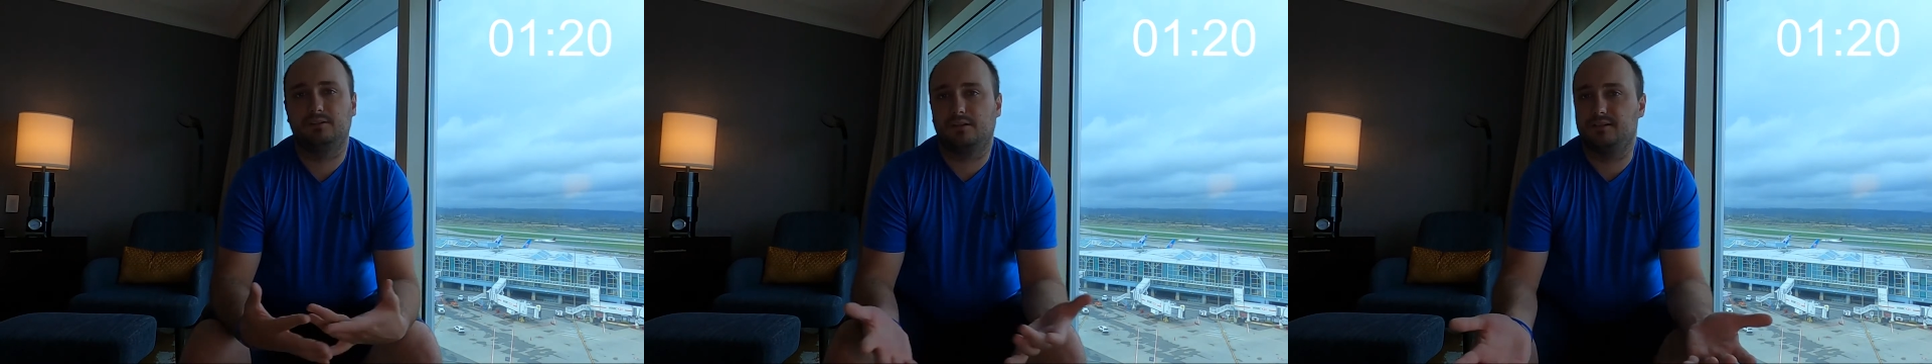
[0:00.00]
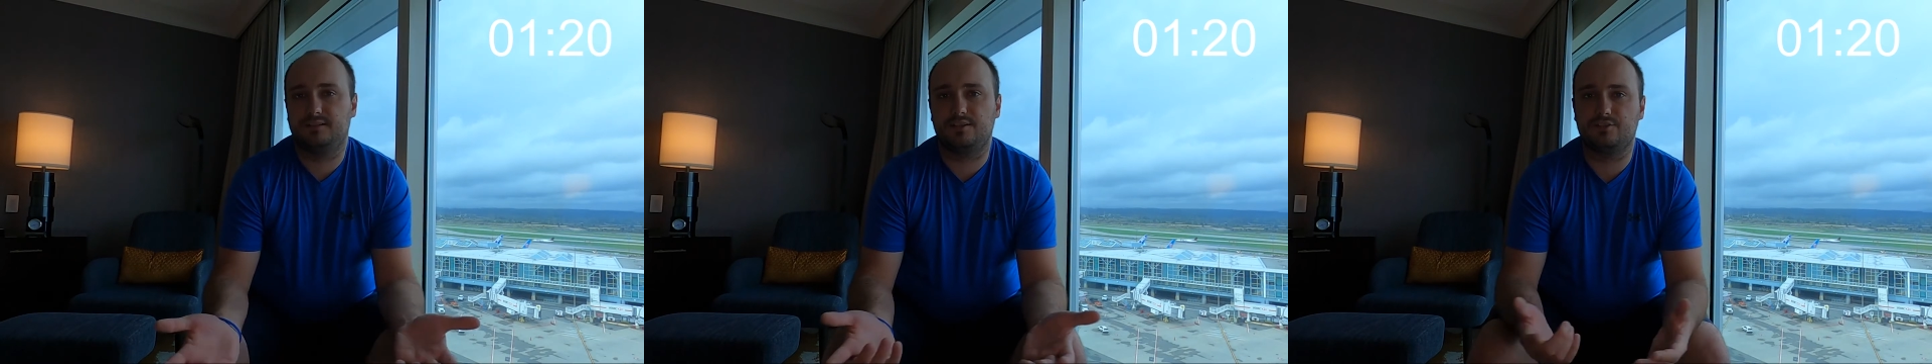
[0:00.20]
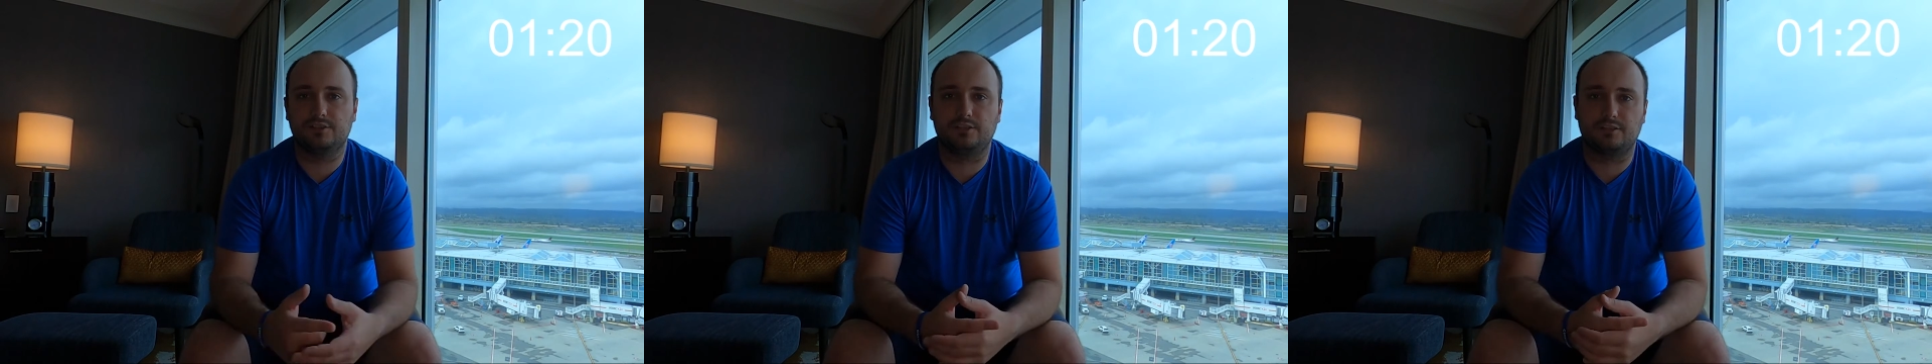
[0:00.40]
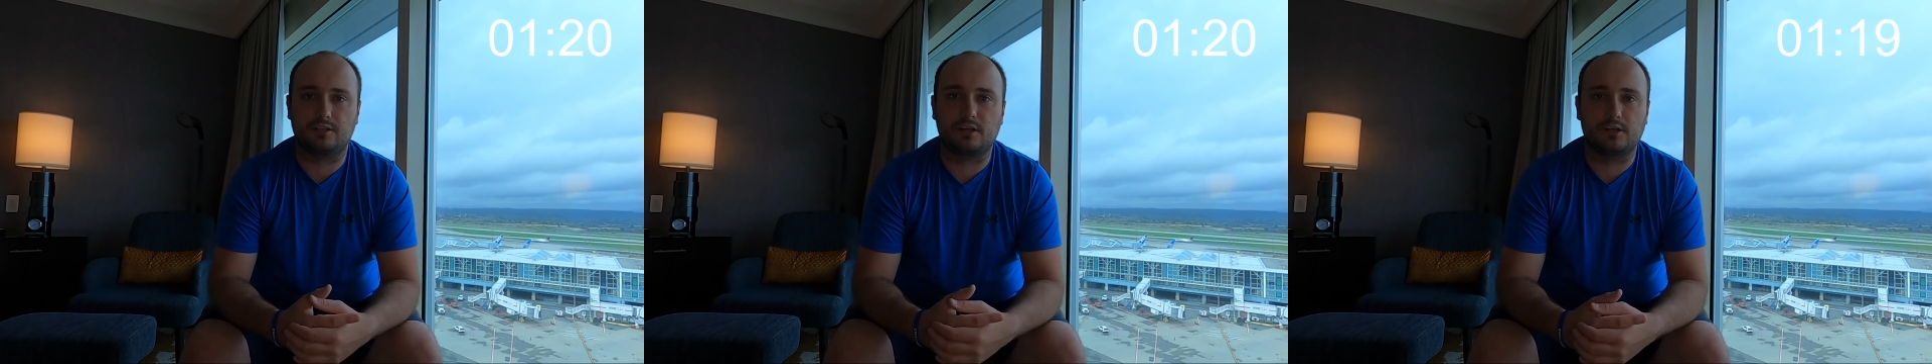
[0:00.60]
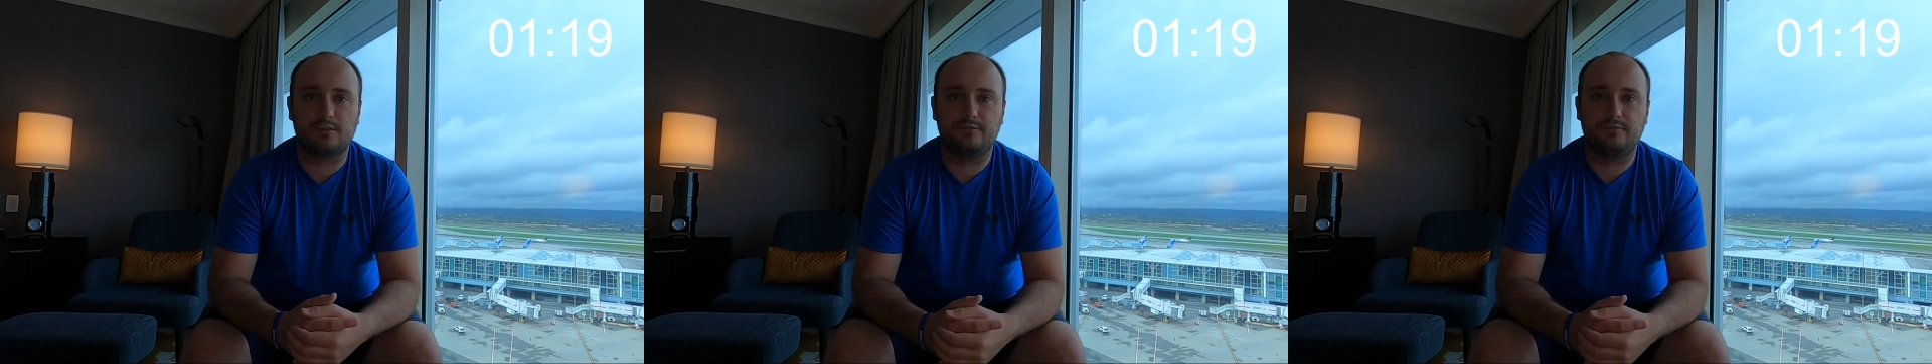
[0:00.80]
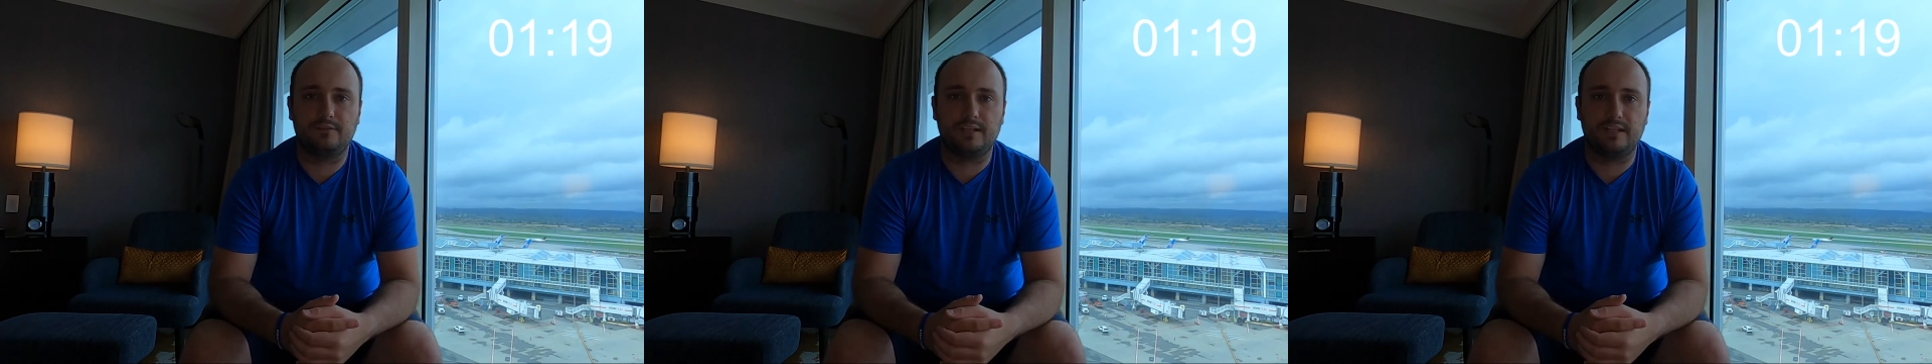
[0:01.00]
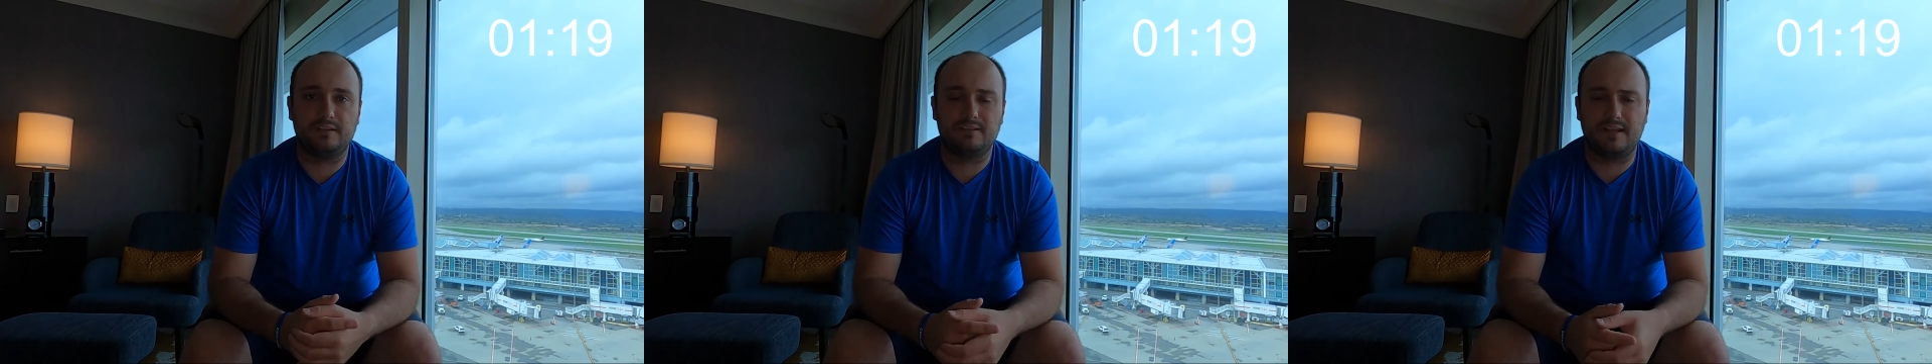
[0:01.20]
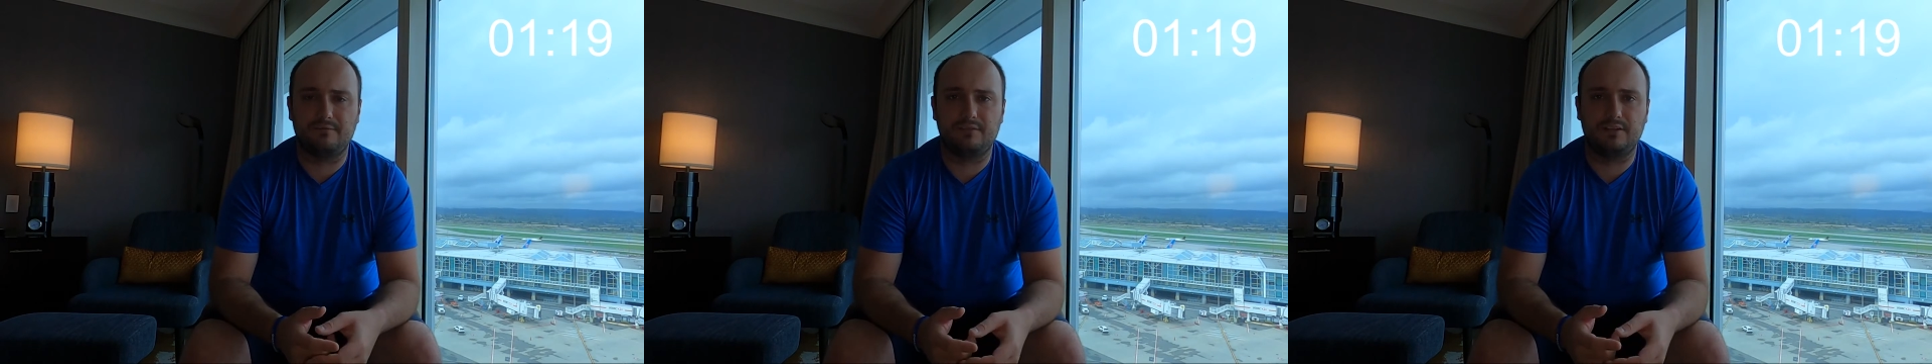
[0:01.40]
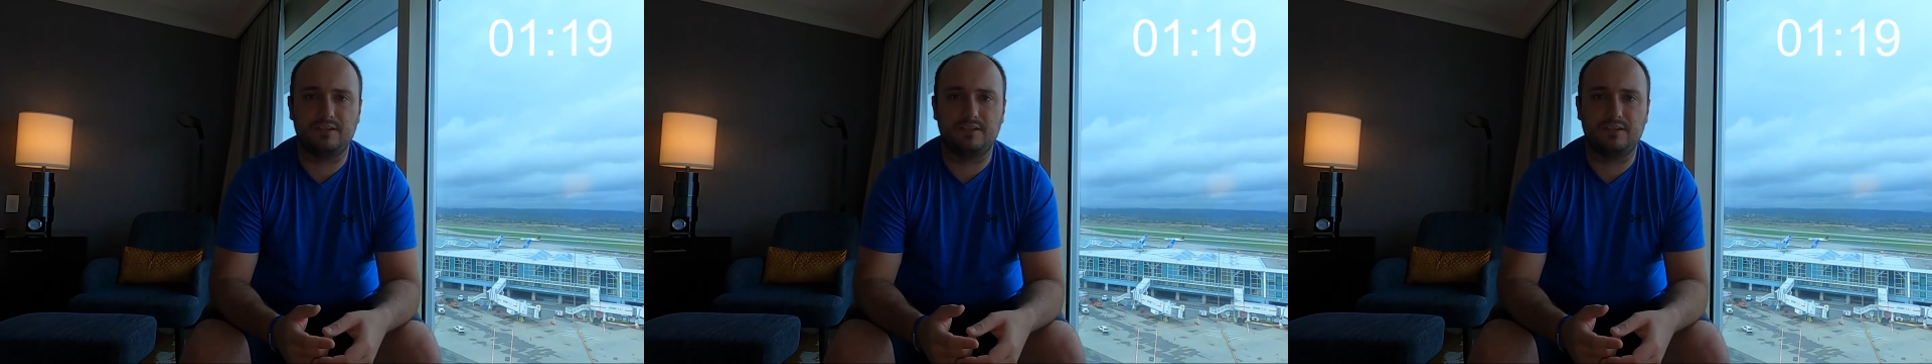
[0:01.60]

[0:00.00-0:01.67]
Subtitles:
essentially your card fee is at